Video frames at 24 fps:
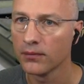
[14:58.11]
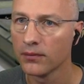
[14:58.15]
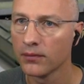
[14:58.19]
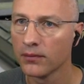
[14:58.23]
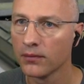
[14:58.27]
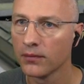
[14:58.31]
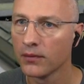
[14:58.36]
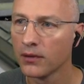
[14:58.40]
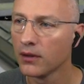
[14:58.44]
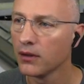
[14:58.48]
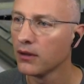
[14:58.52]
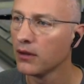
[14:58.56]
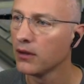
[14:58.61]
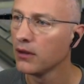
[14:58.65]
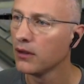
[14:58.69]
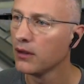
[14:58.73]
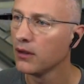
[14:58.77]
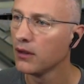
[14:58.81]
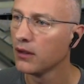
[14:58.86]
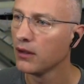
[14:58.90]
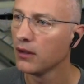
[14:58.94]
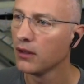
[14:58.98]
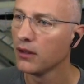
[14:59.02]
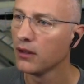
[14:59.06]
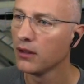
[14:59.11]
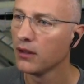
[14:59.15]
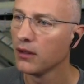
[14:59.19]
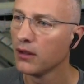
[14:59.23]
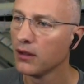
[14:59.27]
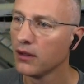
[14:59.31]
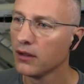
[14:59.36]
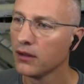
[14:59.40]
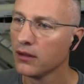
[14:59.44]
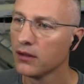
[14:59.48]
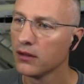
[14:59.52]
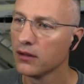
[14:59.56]
Los Angeles
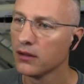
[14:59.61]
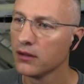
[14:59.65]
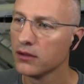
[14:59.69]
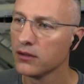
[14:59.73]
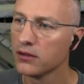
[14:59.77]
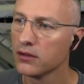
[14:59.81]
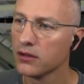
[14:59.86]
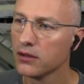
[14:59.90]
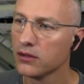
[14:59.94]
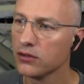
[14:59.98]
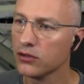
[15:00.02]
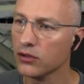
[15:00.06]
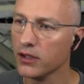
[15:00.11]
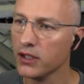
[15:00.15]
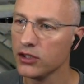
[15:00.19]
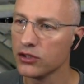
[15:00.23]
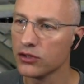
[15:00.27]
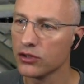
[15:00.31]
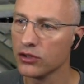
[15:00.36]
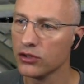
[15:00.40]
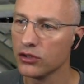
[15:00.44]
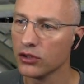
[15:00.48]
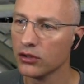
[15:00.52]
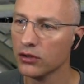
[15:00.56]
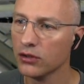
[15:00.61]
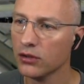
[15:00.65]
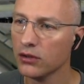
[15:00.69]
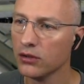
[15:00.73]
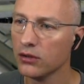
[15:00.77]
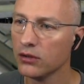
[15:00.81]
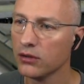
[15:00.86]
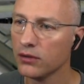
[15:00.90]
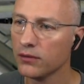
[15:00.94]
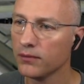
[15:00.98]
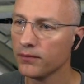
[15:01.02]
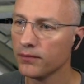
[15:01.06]
Tower, Lakes
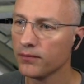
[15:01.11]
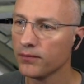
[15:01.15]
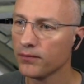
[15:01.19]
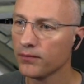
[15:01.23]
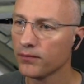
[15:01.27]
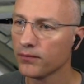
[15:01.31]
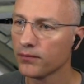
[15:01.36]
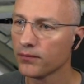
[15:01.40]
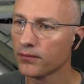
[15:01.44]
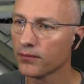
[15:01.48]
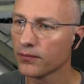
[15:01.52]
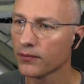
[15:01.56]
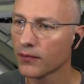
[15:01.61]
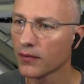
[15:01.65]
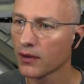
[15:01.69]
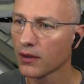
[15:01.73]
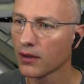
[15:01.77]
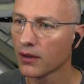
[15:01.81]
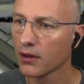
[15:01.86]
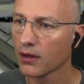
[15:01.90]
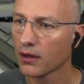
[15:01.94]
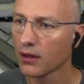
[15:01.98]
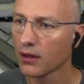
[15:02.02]
2072 requesting